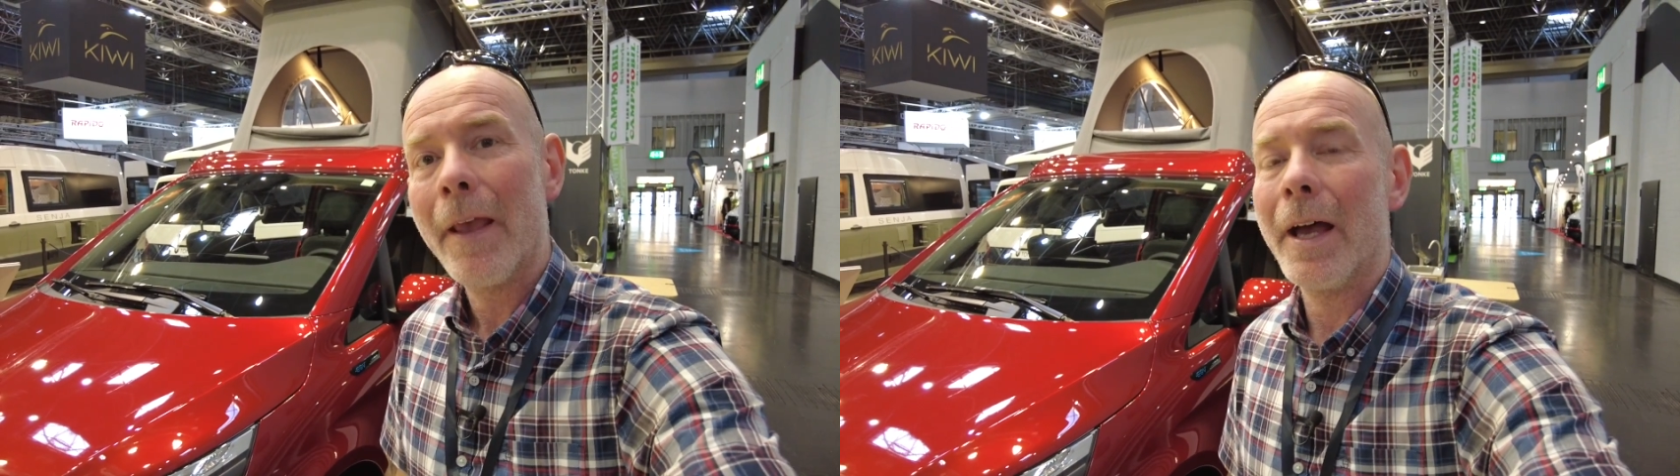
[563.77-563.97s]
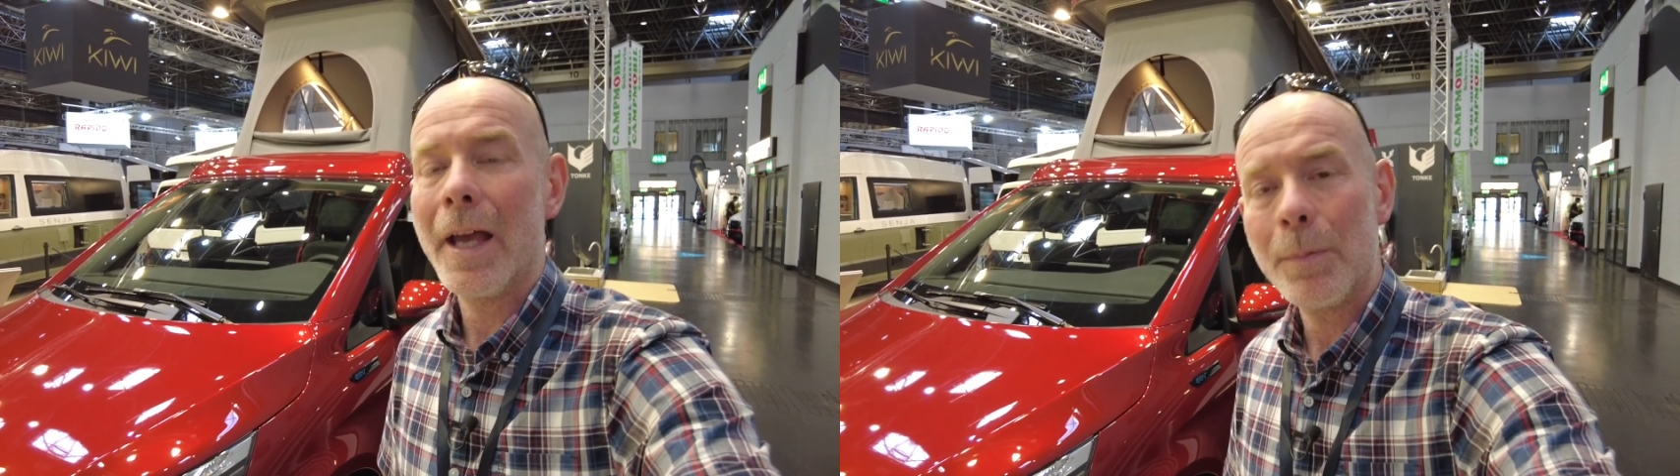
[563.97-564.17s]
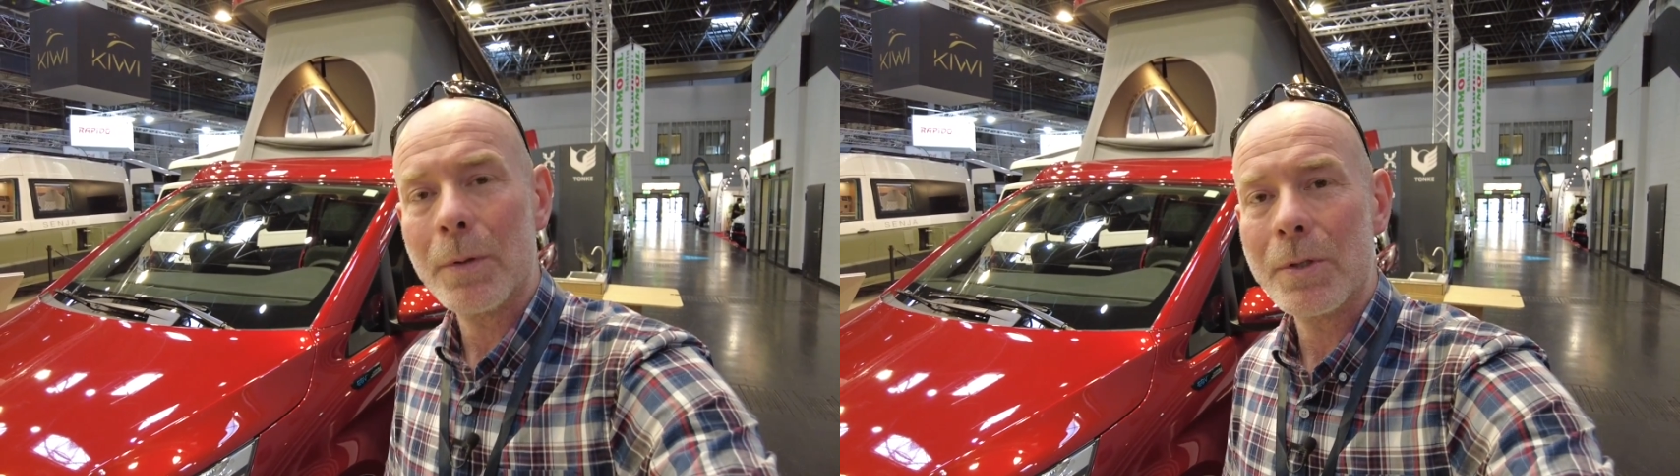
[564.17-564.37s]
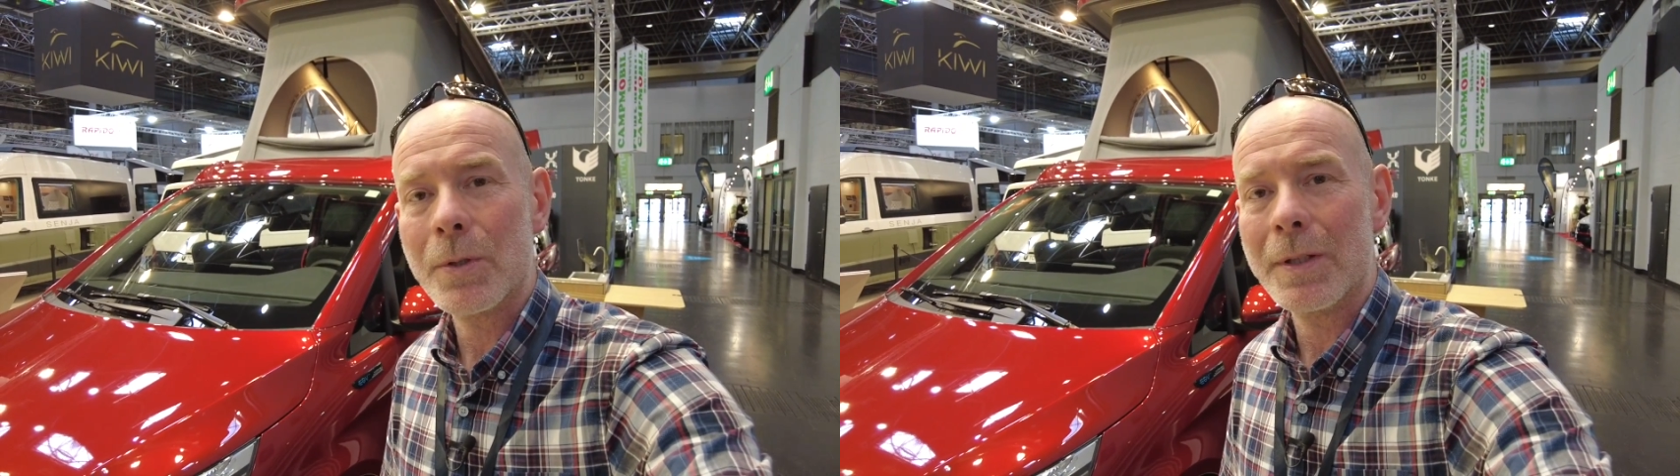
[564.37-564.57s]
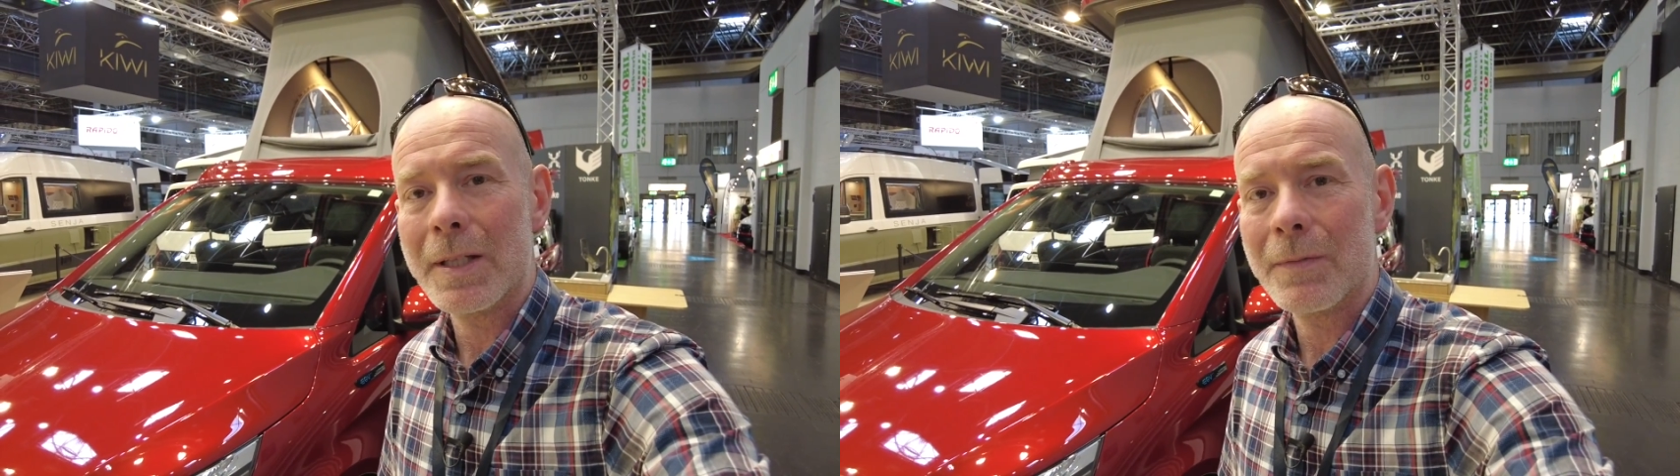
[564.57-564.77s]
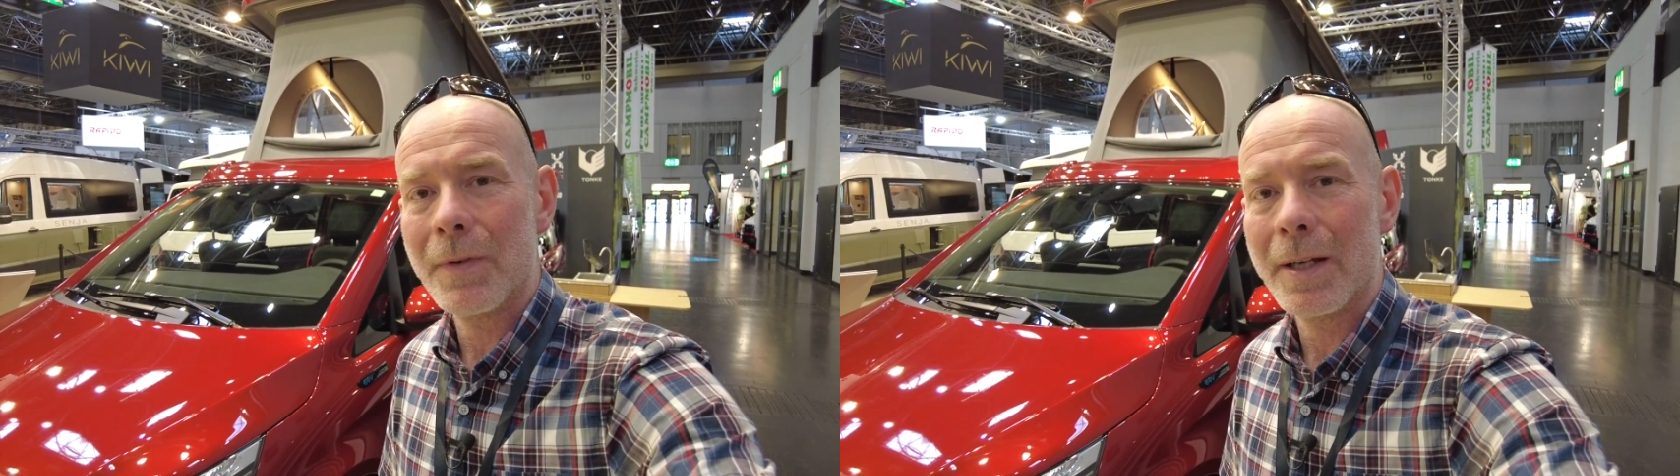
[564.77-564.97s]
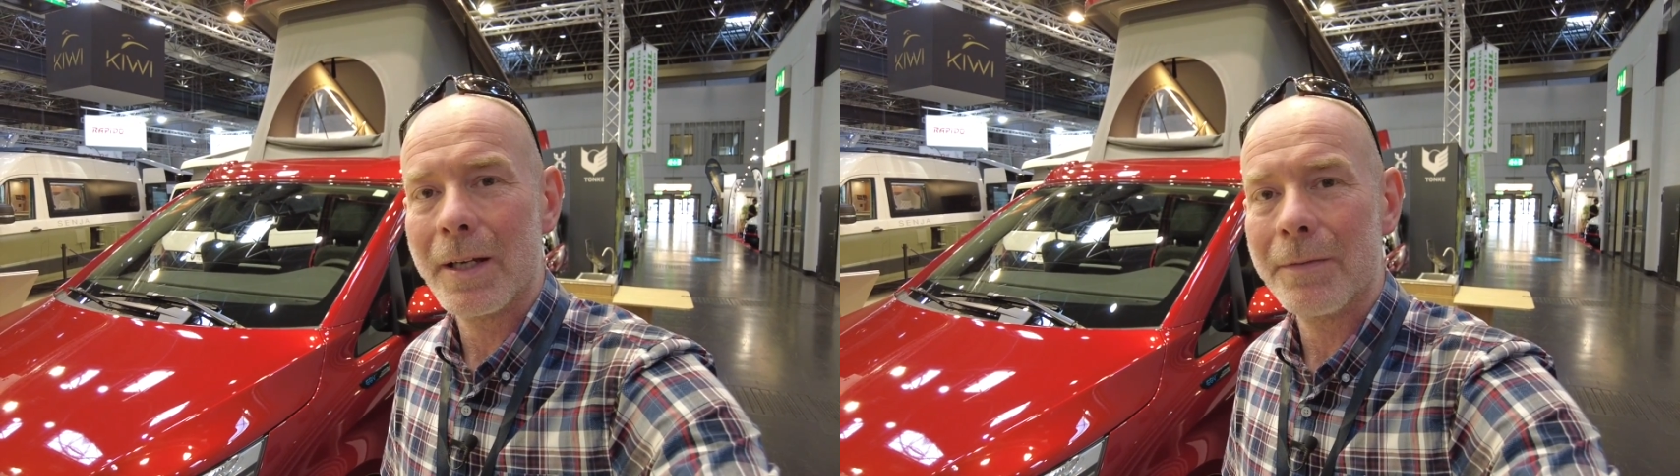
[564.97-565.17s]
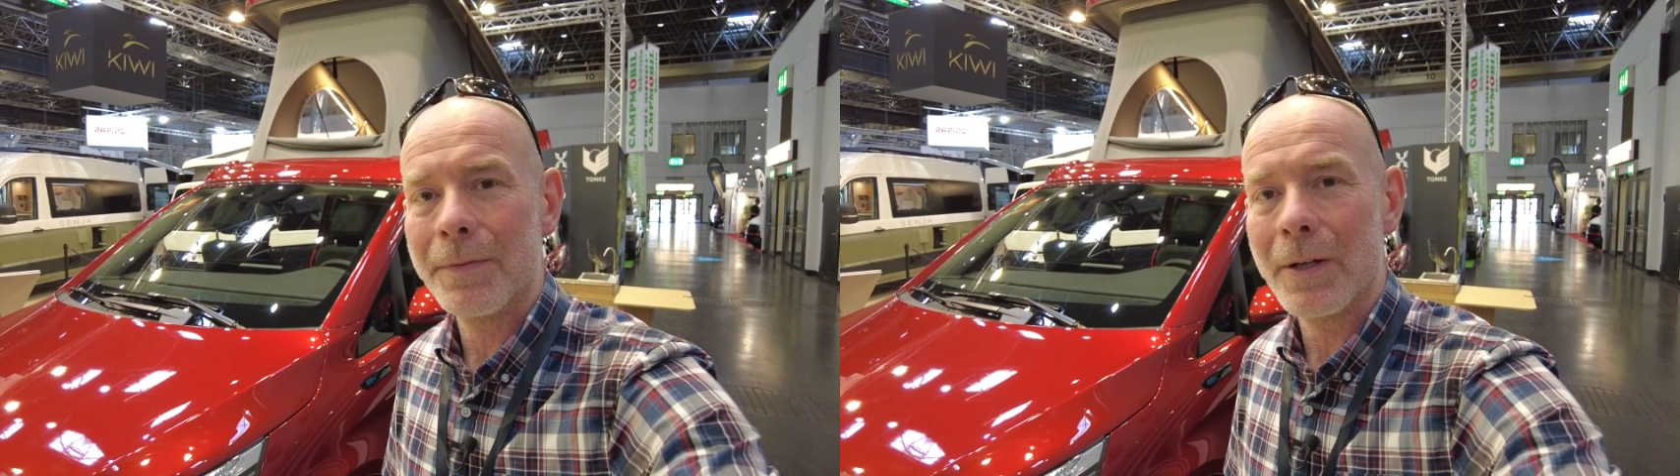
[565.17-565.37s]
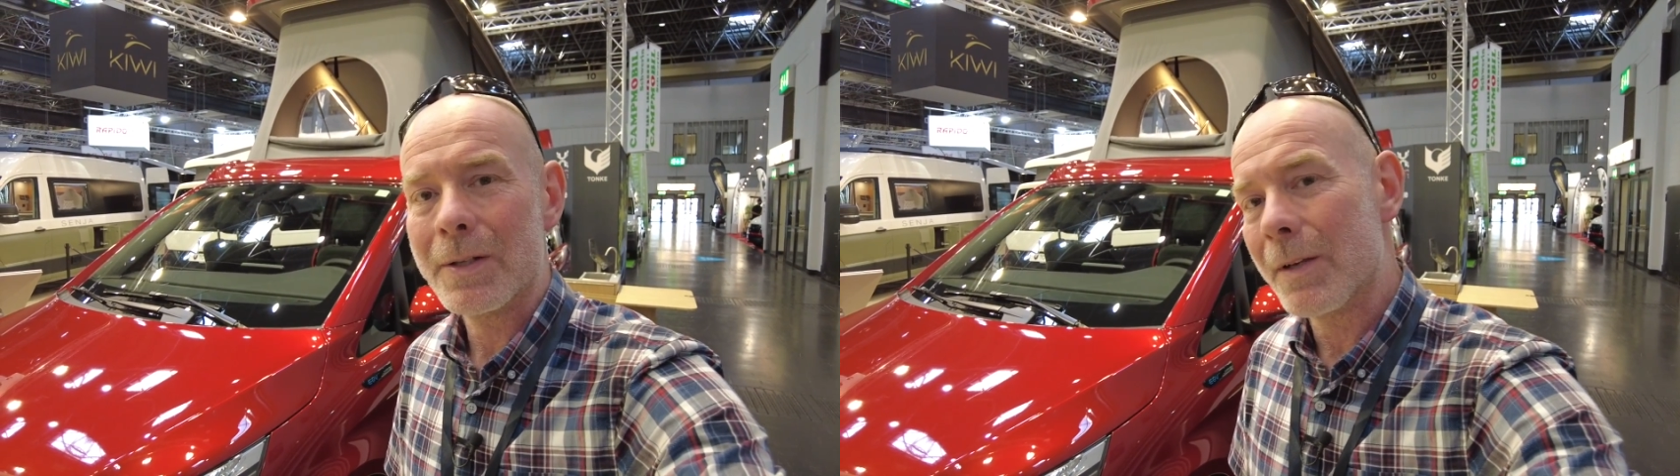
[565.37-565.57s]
I hope you enjoyed this video, folks.